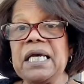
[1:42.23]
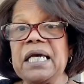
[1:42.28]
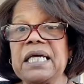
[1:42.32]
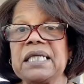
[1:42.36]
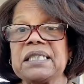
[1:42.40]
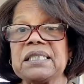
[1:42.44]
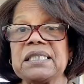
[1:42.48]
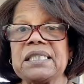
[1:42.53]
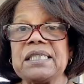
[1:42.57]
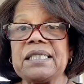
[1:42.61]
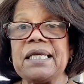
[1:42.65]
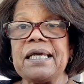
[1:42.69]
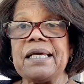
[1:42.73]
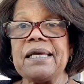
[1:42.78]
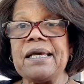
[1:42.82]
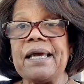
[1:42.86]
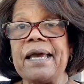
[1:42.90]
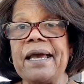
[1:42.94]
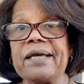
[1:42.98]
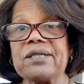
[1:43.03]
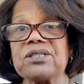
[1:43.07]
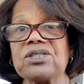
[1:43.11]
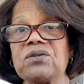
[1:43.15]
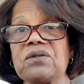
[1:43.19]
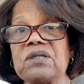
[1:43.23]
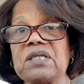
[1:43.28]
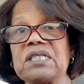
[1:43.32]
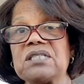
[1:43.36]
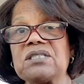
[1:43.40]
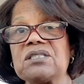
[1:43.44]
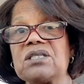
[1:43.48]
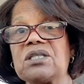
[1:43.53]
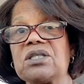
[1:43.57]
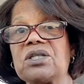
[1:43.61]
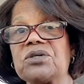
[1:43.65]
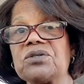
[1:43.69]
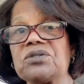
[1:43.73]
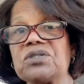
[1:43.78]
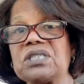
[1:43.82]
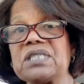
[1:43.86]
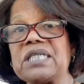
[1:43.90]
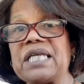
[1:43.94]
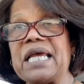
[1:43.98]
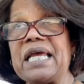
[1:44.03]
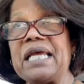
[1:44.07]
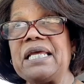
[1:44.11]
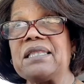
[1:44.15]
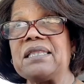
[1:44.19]
And today actually is
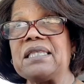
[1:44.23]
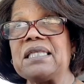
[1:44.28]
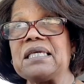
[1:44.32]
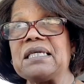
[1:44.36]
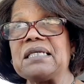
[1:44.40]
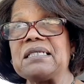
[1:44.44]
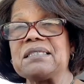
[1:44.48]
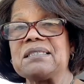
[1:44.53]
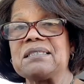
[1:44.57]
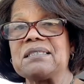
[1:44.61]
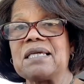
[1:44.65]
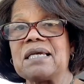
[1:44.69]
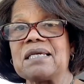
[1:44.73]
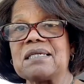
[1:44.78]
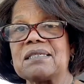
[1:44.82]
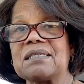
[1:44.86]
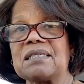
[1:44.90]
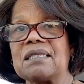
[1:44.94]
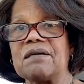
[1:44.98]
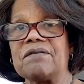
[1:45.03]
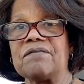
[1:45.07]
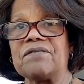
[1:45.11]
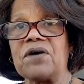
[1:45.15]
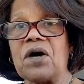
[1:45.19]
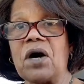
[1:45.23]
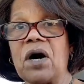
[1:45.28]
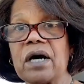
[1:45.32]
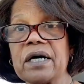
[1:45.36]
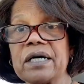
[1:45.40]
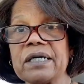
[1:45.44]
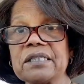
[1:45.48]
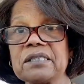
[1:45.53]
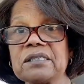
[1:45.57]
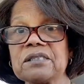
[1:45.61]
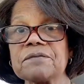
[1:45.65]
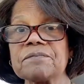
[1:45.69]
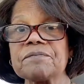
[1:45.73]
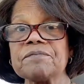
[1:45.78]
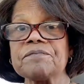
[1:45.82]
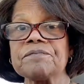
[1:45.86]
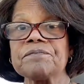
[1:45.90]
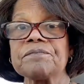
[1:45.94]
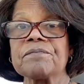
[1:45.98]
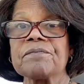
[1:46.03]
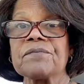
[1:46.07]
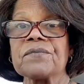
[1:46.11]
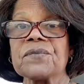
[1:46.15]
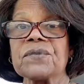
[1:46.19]
Thursday, the 6th of August,
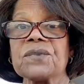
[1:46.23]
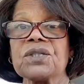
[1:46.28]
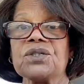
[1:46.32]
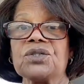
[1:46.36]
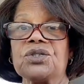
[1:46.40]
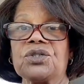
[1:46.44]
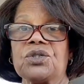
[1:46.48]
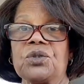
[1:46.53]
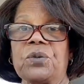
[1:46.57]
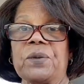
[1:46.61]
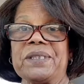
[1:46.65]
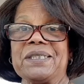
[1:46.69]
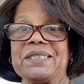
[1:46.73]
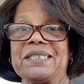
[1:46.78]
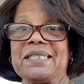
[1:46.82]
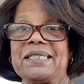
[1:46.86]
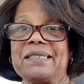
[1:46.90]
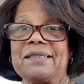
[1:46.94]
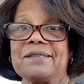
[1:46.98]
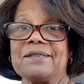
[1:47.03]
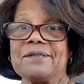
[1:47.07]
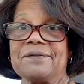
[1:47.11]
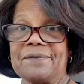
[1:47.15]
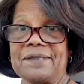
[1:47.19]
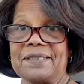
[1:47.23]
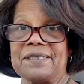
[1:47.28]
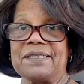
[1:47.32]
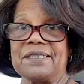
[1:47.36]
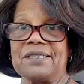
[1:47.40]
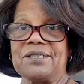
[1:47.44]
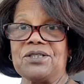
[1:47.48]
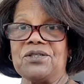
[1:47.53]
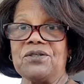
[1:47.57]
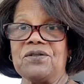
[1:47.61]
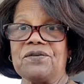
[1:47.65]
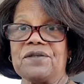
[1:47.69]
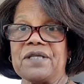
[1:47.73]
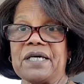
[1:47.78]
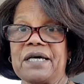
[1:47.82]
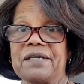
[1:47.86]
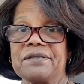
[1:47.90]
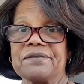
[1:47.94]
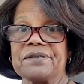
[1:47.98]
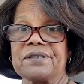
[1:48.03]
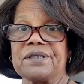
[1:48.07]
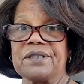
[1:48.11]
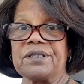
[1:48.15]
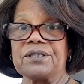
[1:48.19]

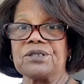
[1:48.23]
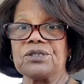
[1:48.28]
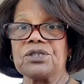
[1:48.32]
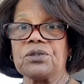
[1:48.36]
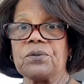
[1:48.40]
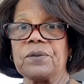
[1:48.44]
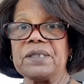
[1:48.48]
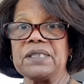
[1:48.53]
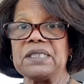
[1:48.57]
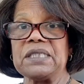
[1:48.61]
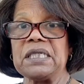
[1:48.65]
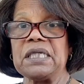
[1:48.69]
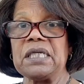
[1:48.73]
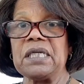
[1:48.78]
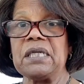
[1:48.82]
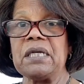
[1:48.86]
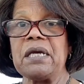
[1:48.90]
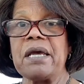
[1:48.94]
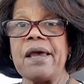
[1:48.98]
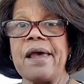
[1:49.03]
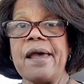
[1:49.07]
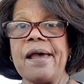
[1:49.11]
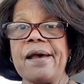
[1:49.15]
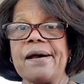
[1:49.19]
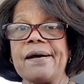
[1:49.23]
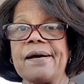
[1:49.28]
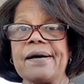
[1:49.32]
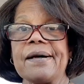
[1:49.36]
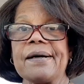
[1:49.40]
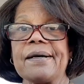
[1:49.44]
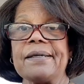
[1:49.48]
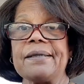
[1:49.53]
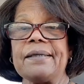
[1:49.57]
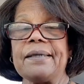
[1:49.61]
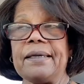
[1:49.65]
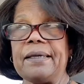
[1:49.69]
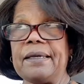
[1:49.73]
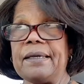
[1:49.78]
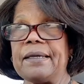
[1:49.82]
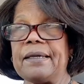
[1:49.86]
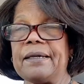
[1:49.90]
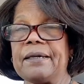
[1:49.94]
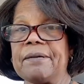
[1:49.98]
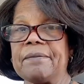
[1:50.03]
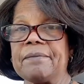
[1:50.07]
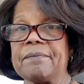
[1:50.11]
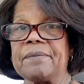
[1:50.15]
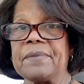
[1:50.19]
2020. I
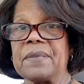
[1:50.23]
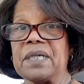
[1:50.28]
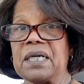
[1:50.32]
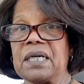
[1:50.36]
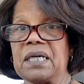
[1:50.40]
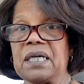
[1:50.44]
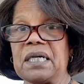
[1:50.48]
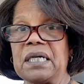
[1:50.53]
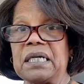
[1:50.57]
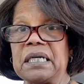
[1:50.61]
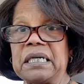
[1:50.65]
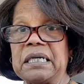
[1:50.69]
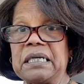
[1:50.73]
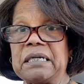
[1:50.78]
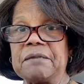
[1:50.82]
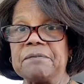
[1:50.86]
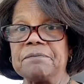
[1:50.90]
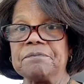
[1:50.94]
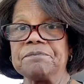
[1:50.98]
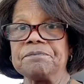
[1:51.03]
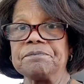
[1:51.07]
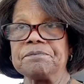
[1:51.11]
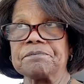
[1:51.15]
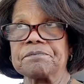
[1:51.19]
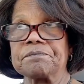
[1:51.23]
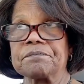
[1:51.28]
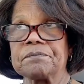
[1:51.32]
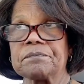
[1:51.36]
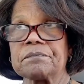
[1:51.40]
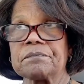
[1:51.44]
am